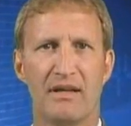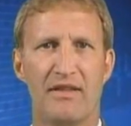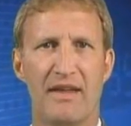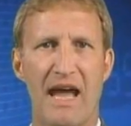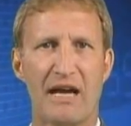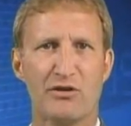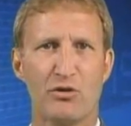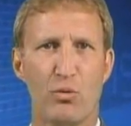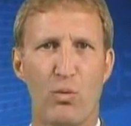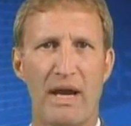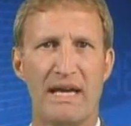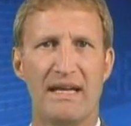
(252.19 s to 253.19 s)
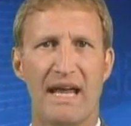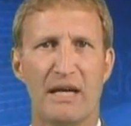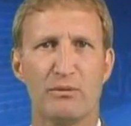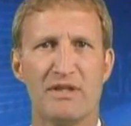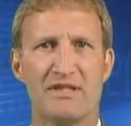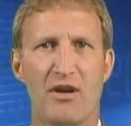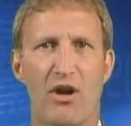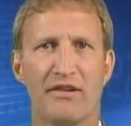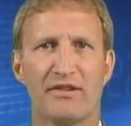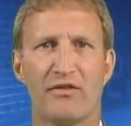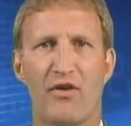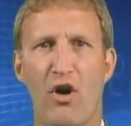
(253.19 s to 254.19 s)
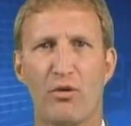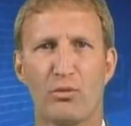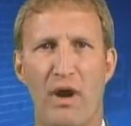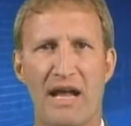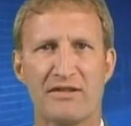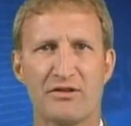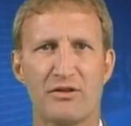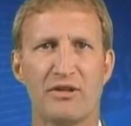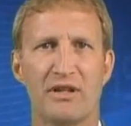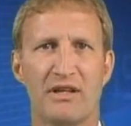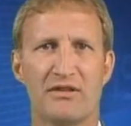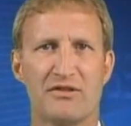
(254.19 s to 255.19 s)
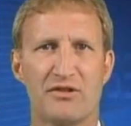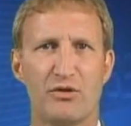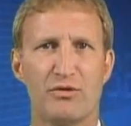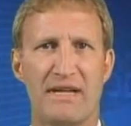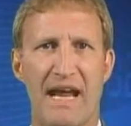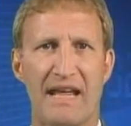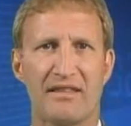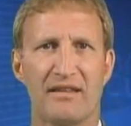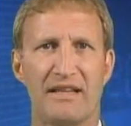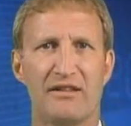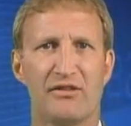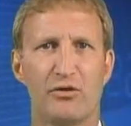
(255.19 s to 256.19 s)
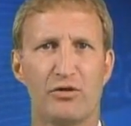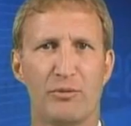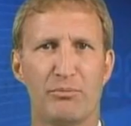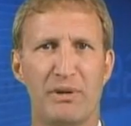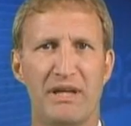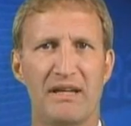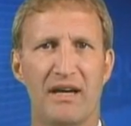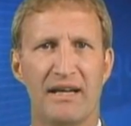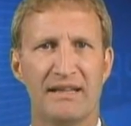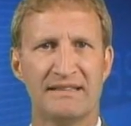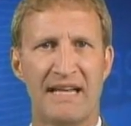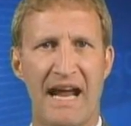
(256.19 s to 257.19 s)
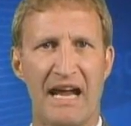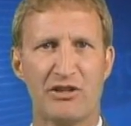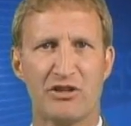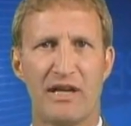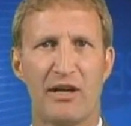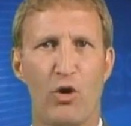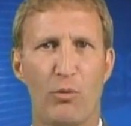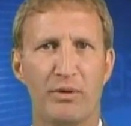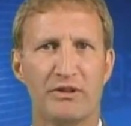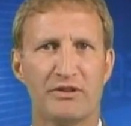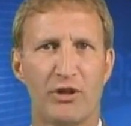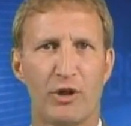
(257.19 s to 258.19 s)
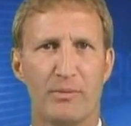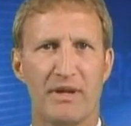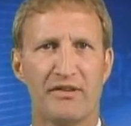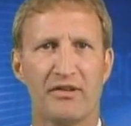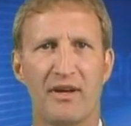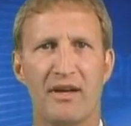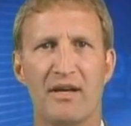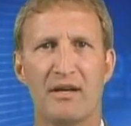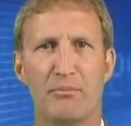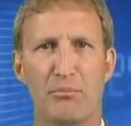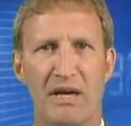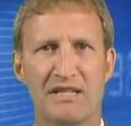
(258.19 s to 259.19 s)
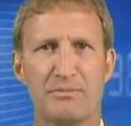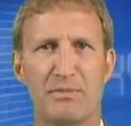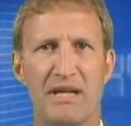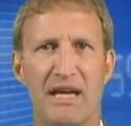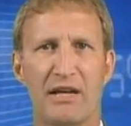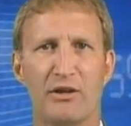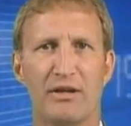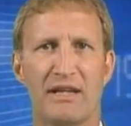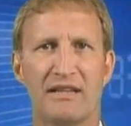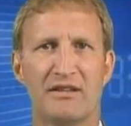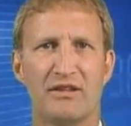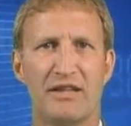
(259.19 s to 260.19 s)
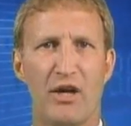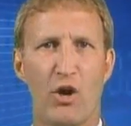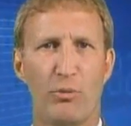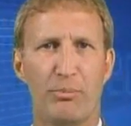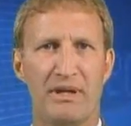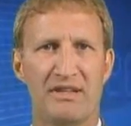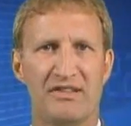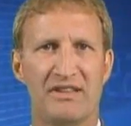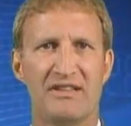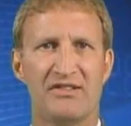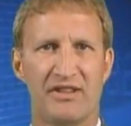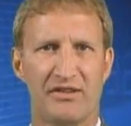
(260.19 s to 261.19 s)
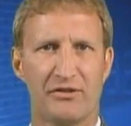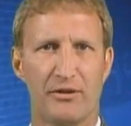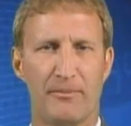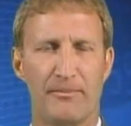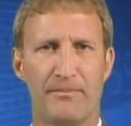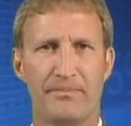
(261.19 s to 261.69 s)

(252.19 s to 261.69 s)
The actual weight and results of all rostered student athletes who compete unattached at open tournaments must be entered into the OPC system.